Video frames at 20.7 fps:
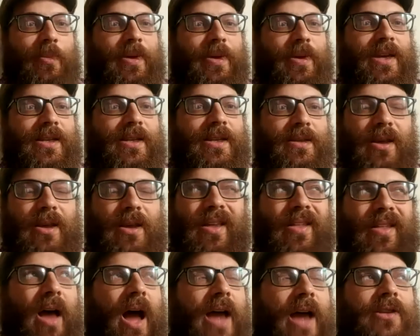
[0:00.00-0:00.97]
peas.
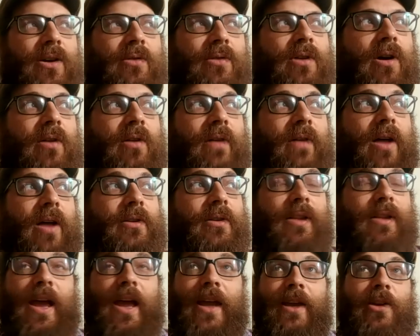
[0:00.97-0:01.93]
I don't know of other
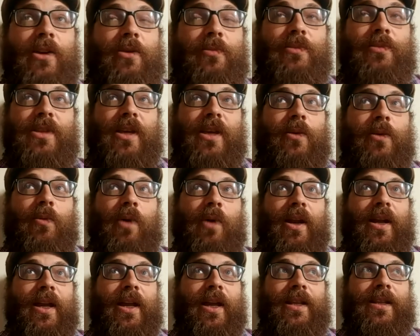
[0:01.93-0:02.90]
legumes that you want
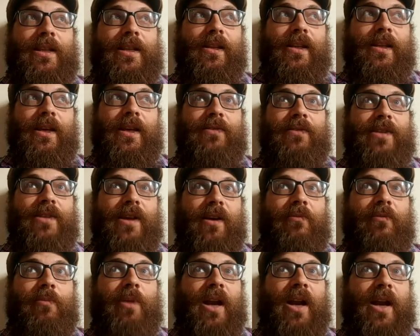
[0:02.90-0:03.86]
to eat the leaves
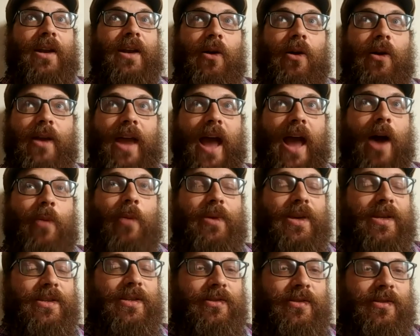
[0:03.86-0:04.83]
of, but I know cow
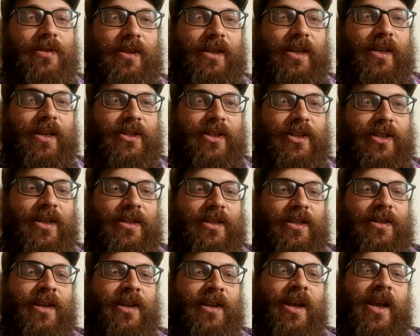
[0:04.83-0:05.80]
peas are
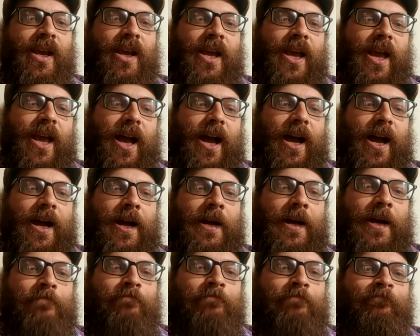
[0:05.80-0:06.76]
delicious.
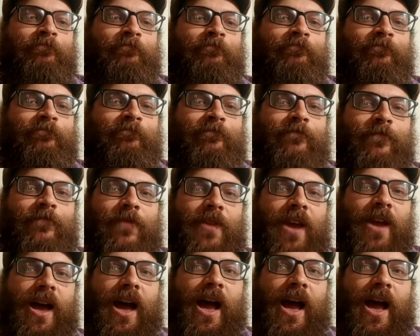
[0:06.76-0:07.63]
Um, now